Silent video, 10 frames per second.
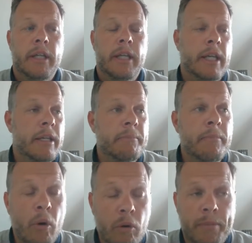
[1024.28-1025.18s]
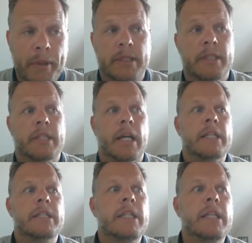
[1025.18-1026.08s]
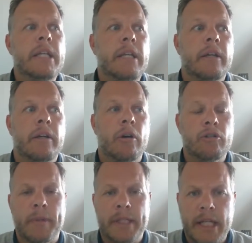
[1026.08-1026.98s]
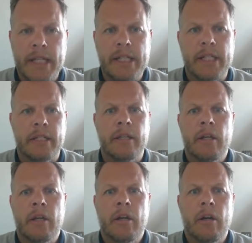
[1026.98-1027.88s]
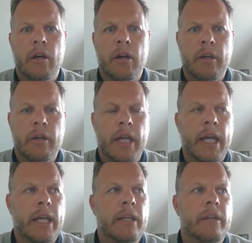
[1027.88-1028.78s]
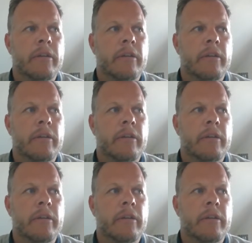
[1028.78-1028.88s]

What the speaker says: in the mold business, I see automation and